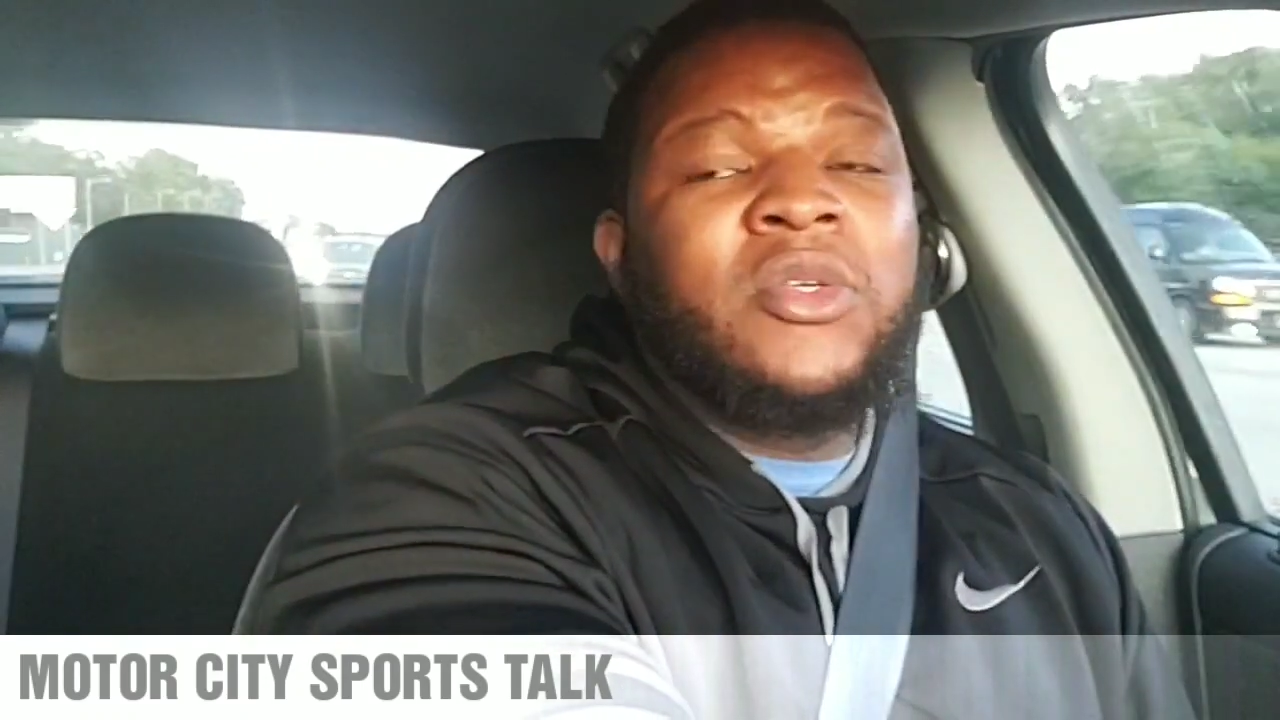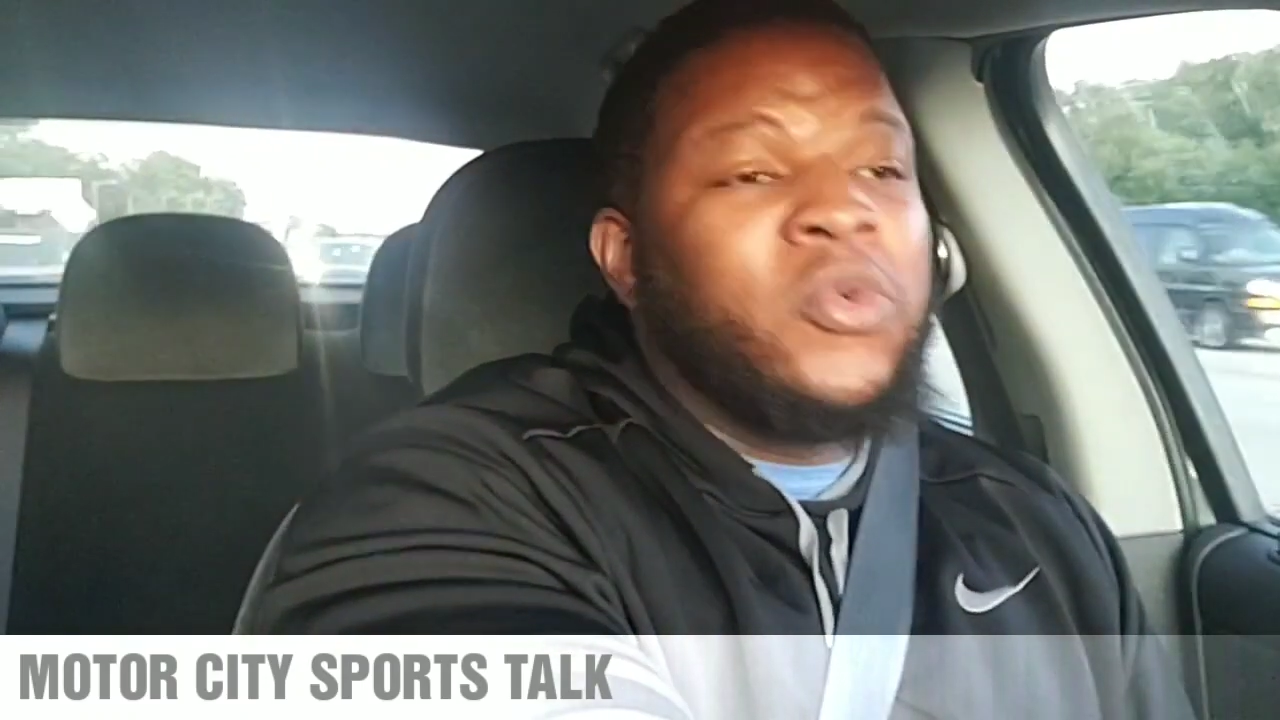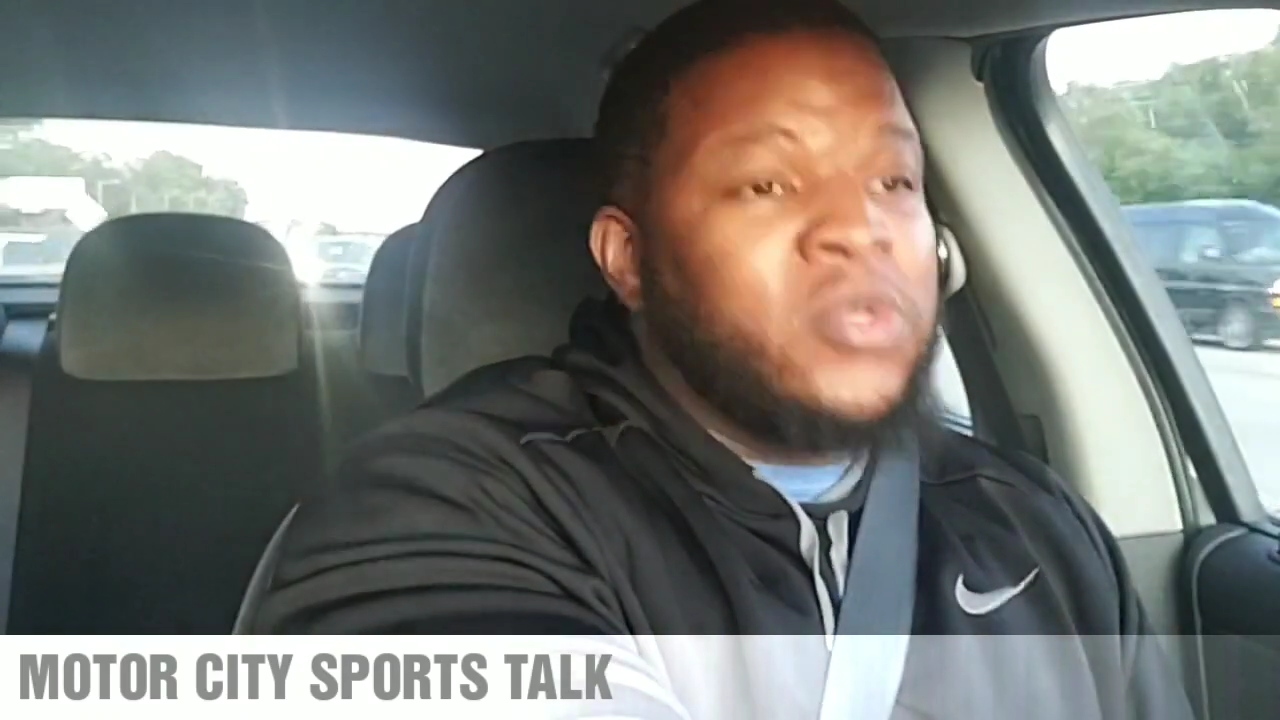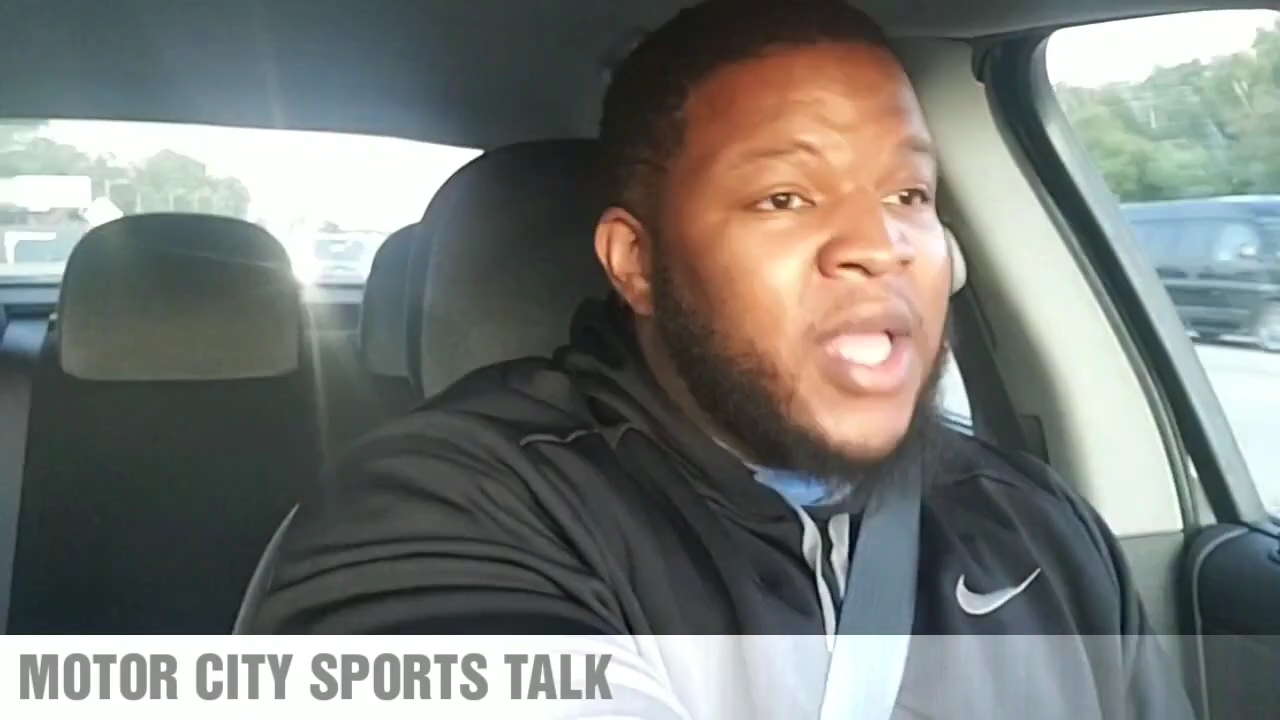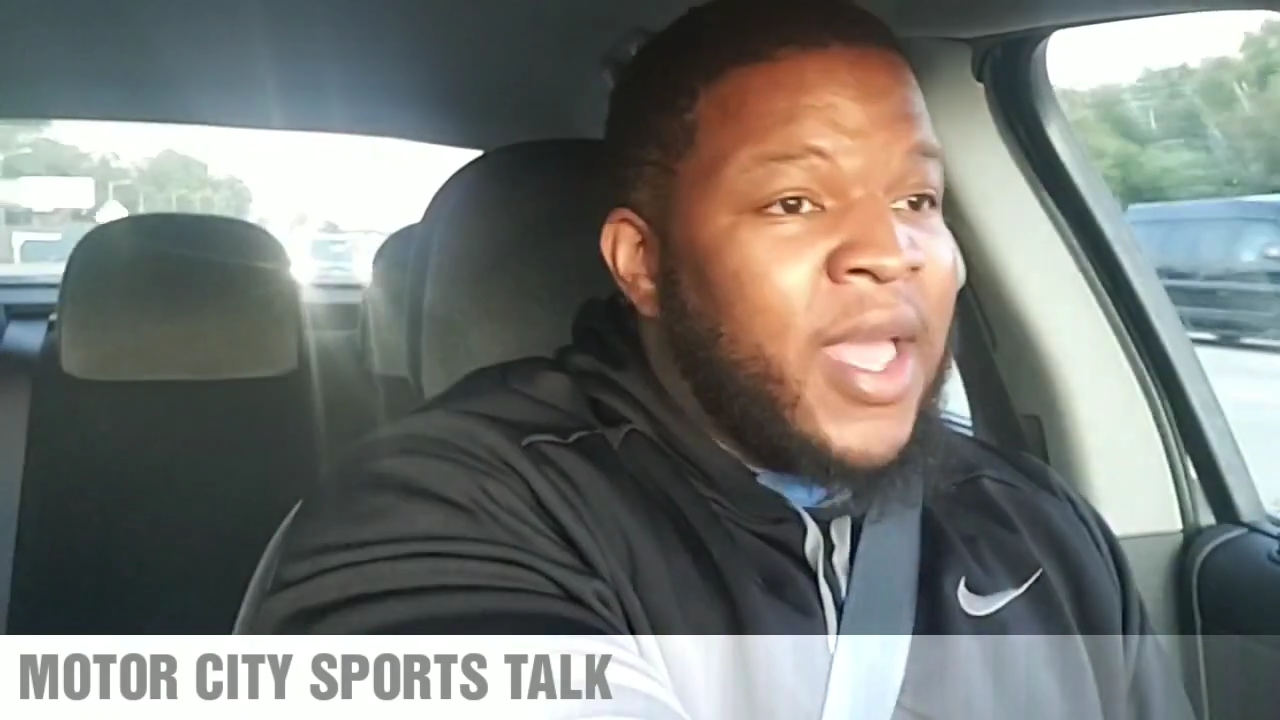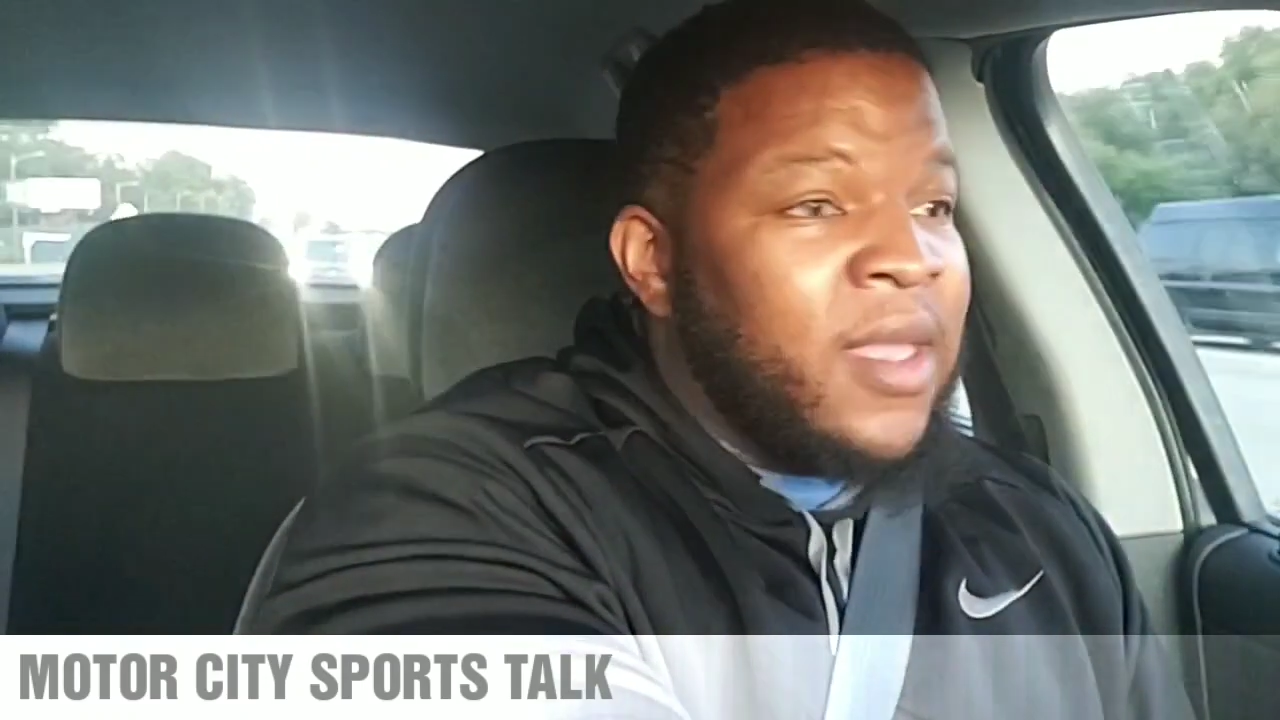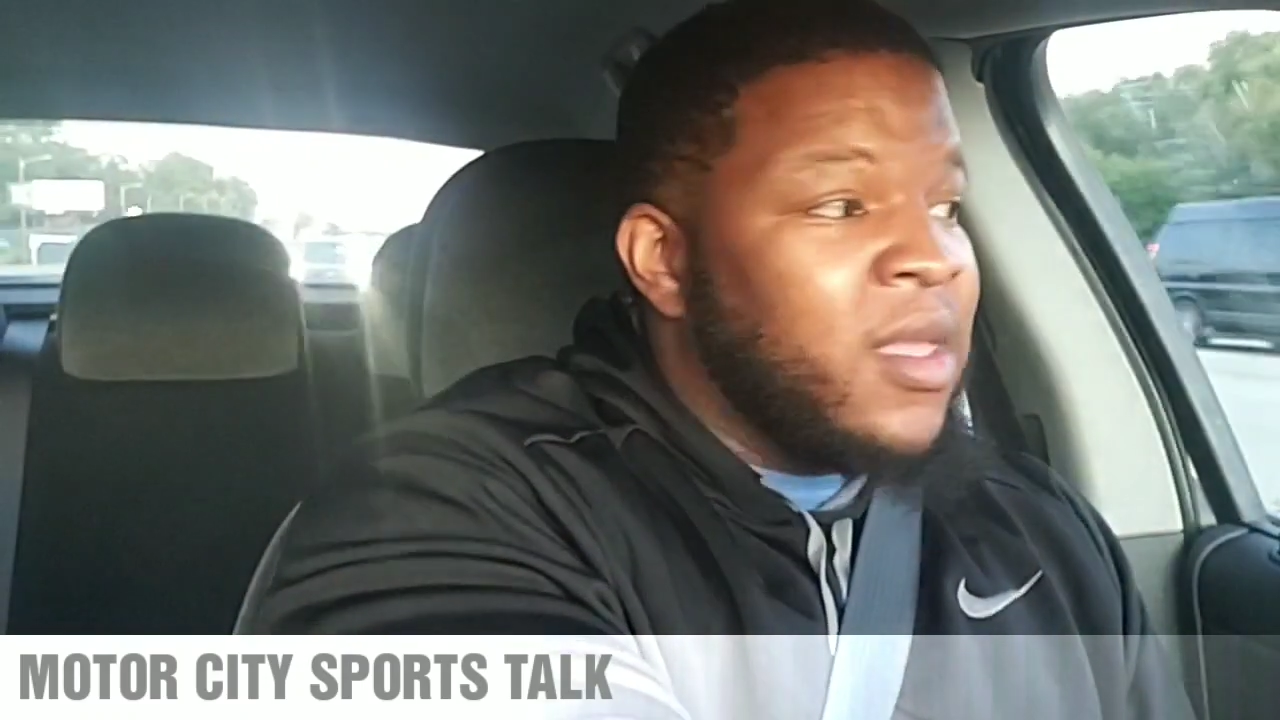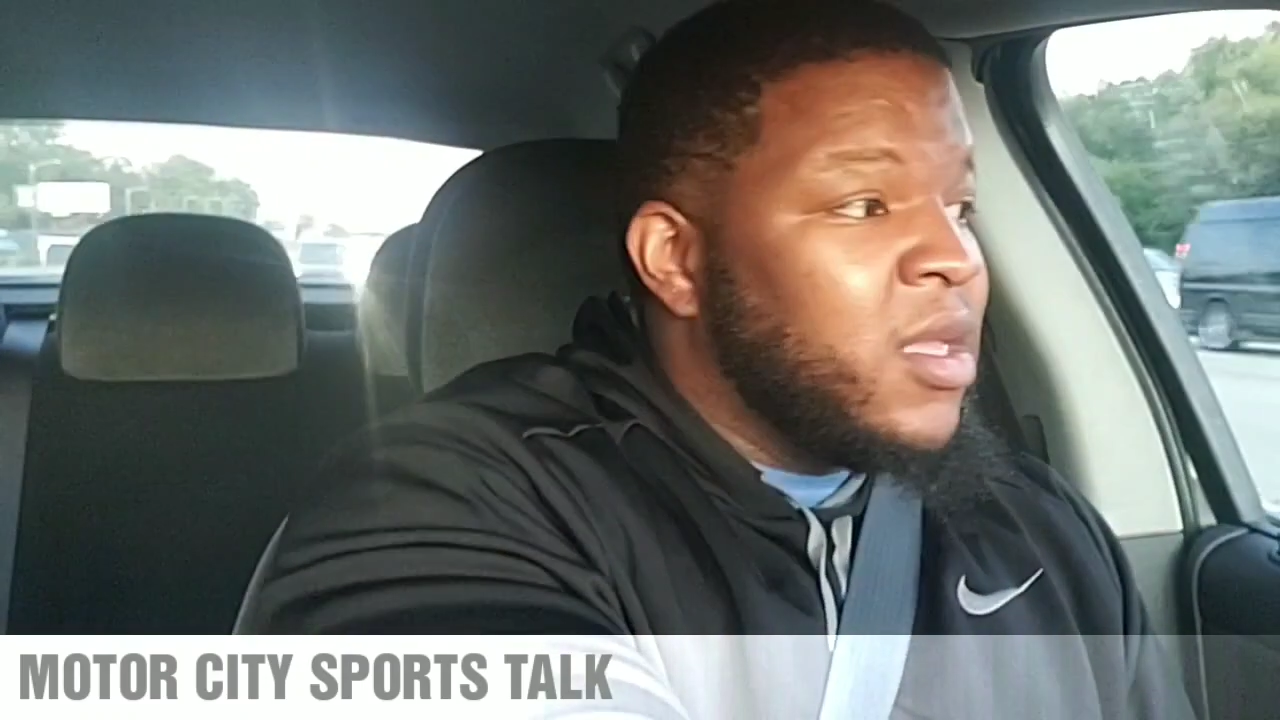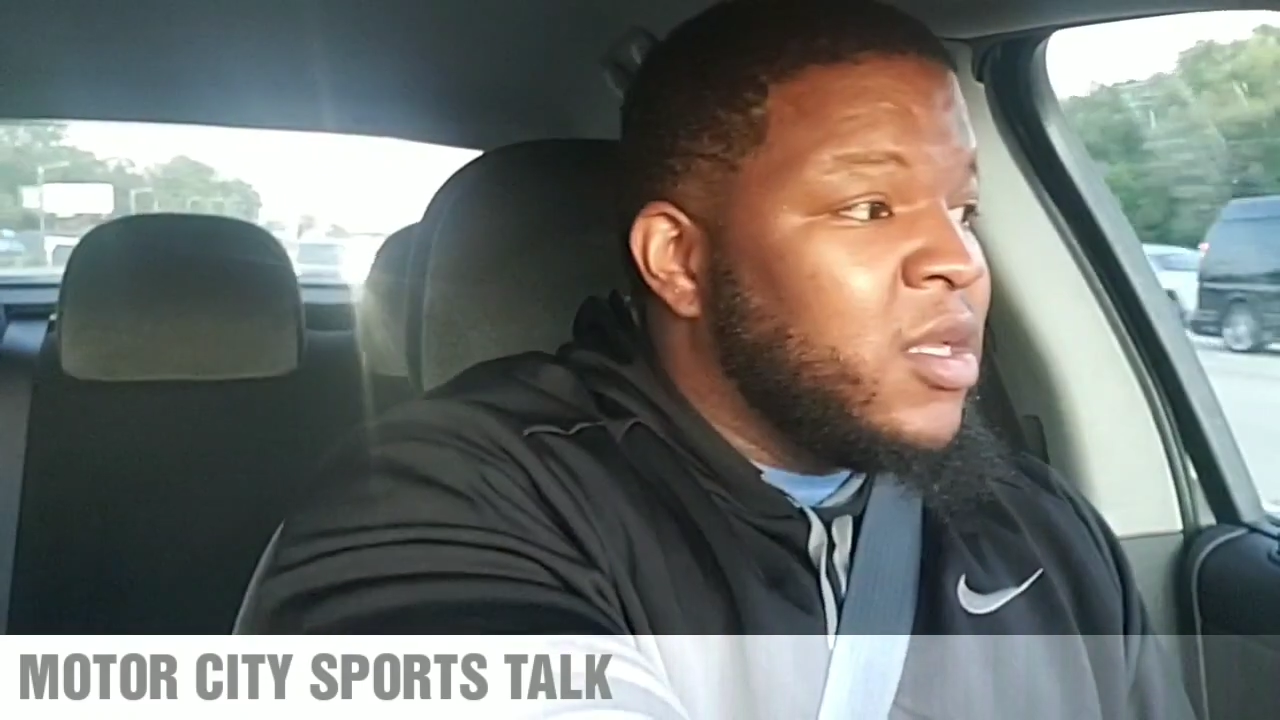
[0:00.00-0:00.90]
Tuesday.